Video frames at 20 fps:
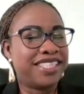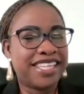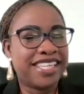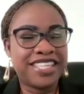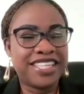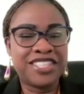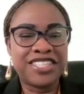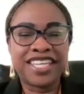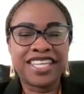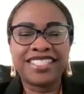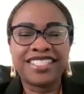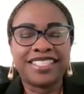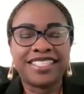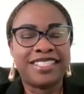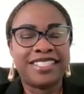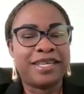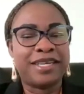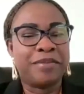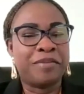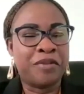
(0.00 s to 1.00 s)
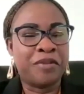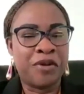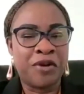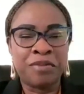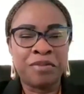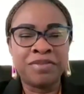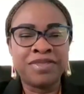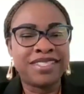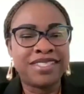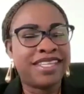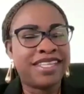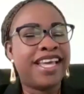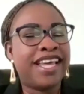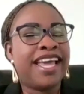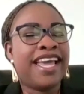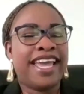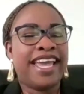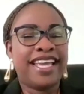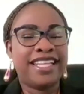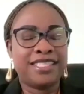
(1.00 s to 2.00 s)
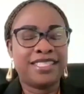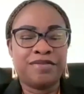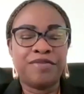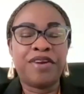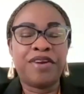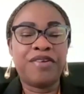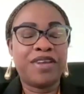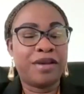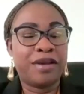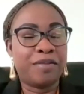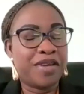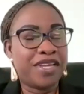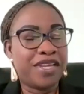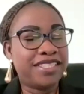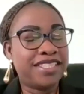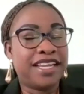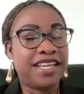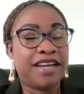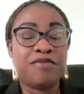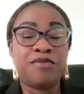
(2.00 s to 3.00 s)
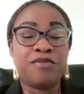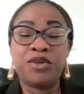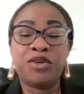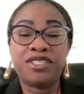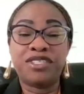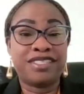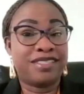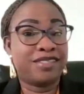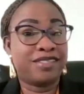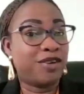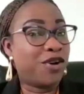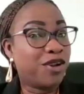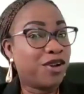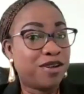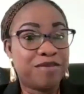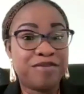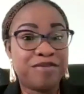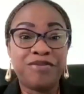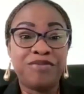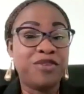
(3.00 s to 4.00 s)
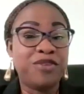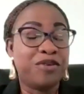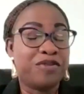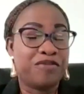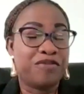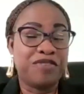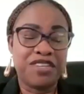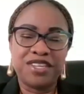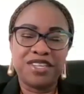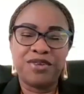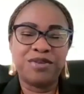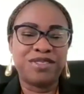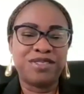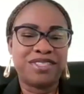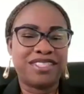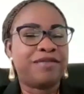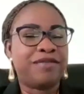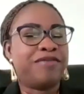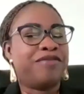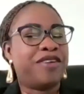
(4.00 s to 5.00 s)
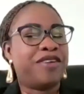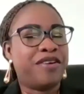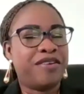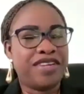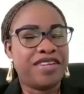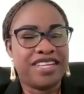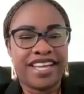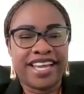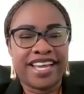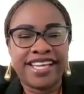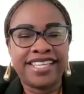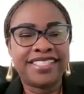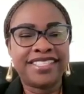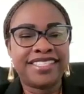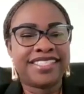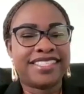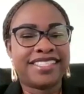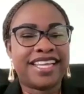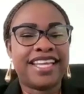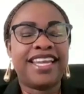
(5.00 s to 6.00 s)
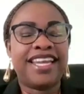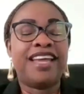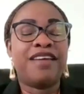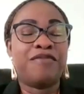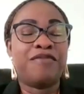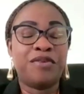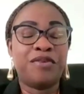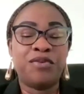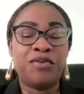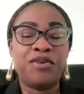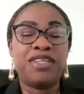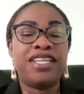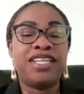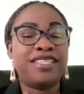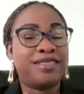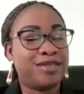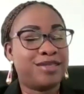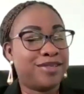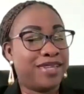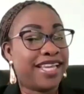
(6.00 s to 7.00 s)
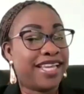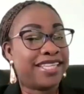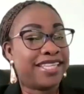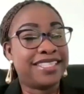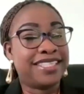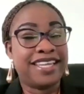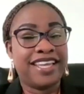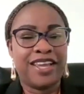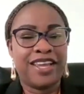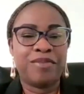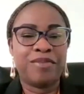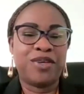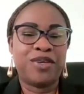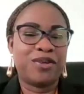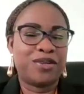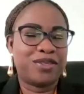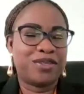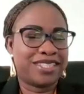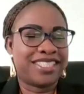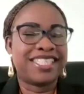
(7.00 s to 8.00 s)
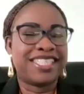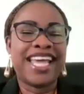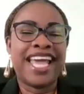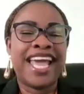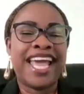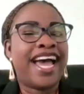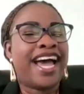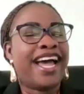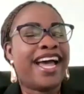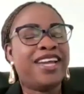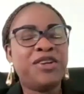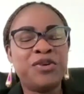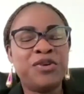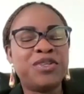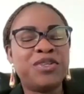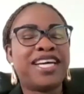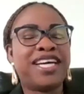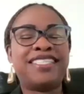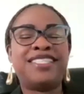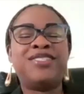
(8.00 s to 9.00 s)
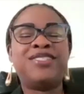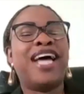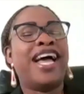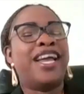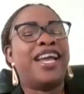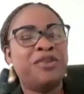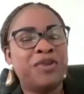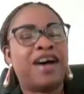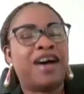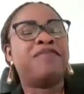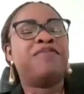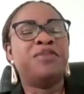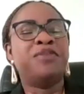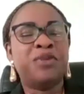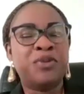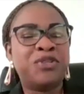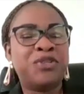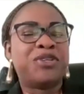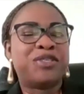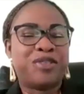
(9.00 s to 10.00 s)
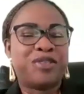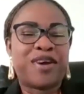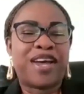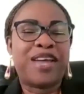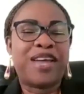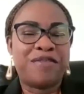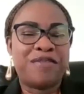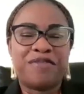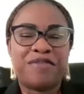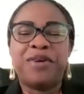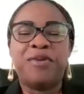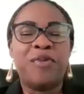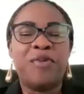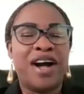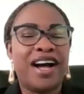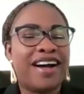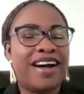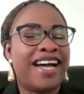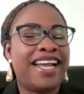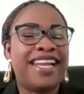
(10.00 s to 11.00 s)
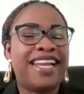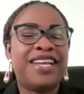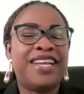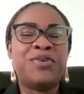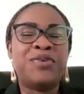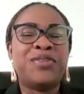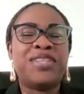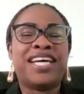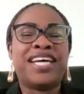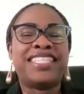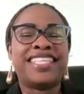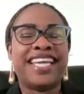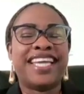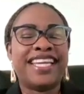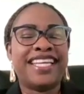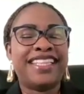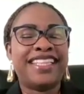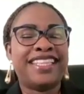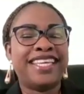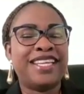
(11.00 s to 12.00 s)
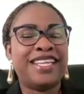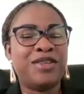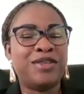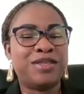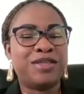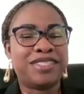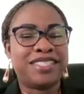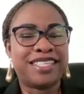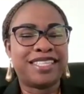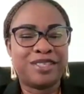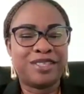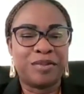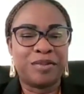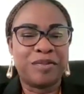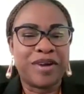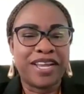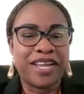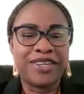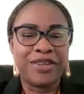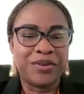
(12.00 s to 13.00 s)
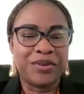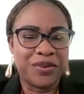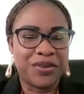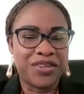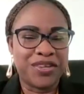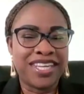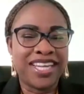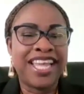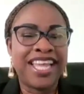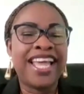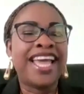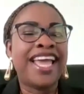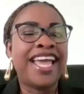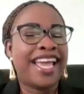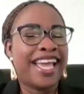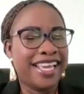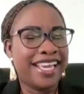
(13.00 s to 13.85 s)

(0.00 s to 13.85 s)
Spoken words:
with teenagers and their moms. It's very amazing. I've watched all of your videos. They're very nice. And everyone needs to get in here because I know that I've known Dr. Ayo for a while, and I know that anything you set your mind on,